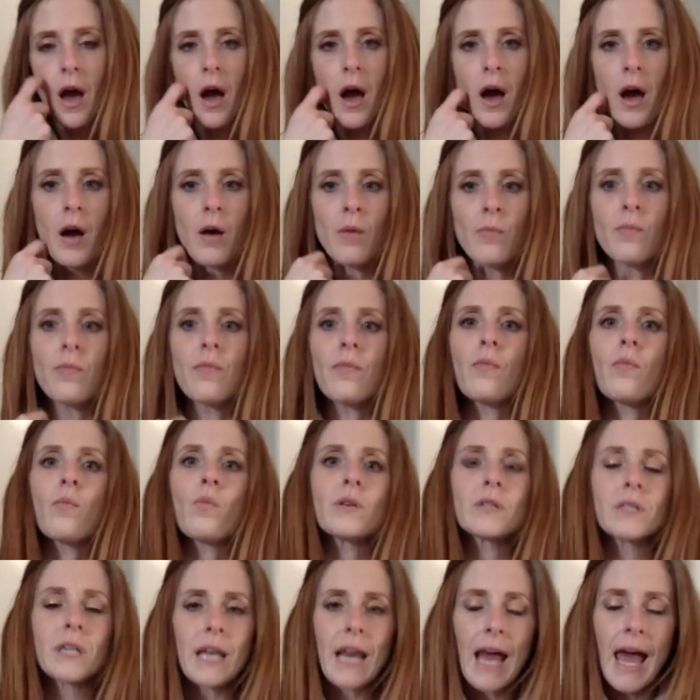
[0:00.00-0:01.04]
um,
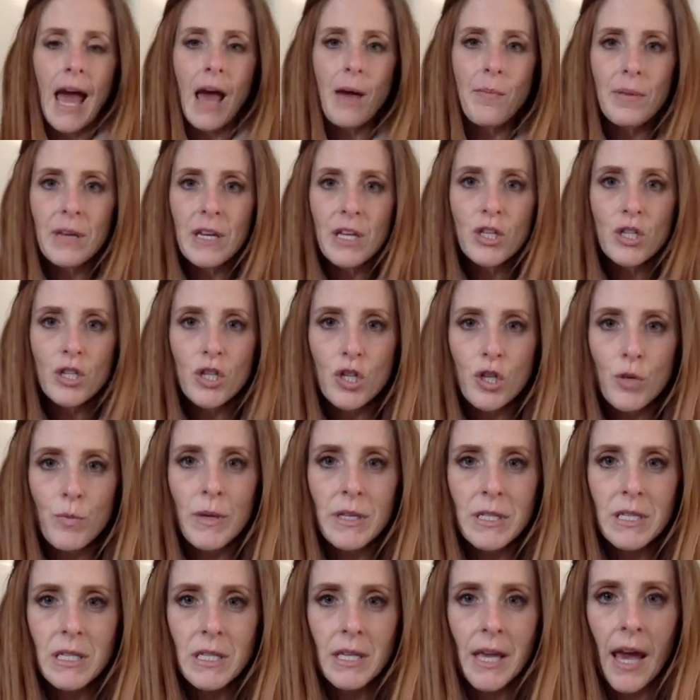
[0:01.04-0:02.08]
what's going to happen is, is your
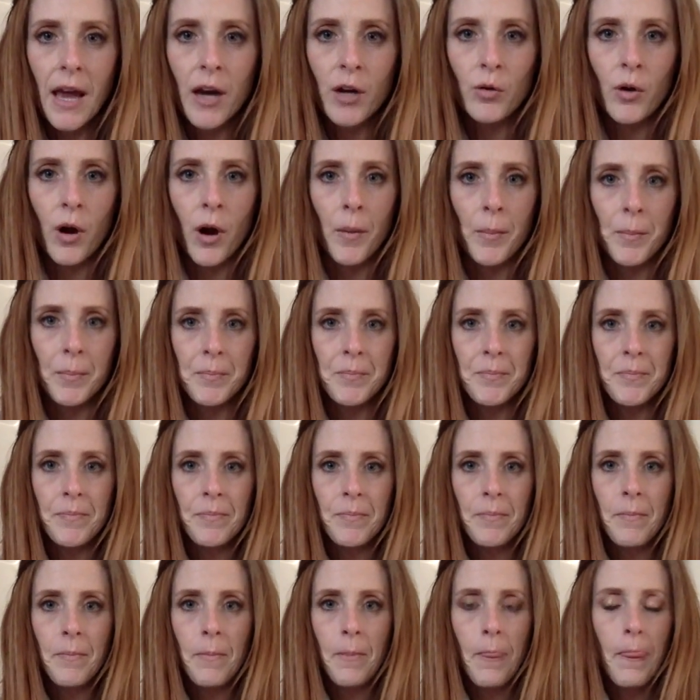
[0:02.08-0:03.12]
business can't grow.
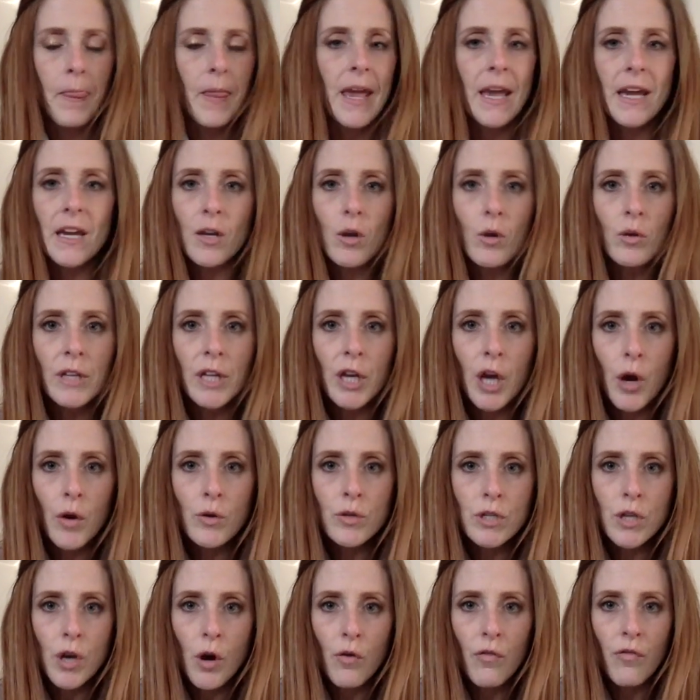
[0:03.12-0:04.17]
It can only go
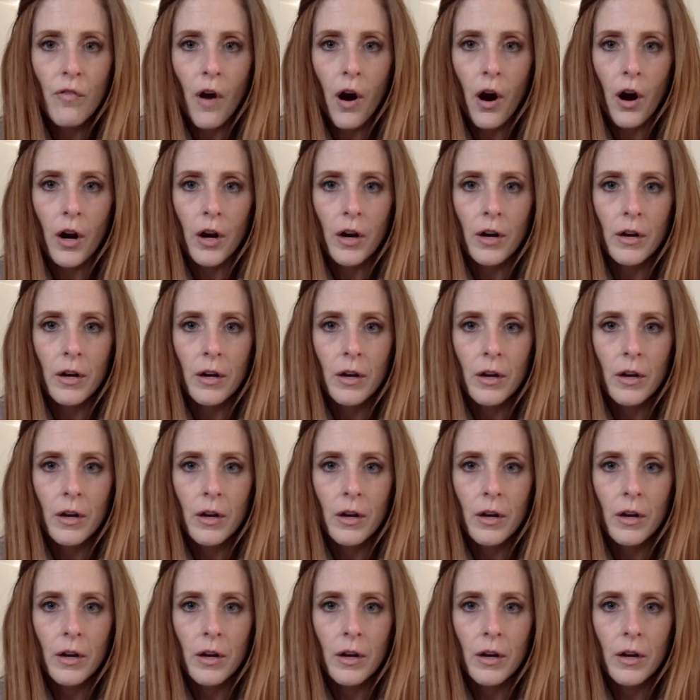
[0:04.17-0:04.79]
so far.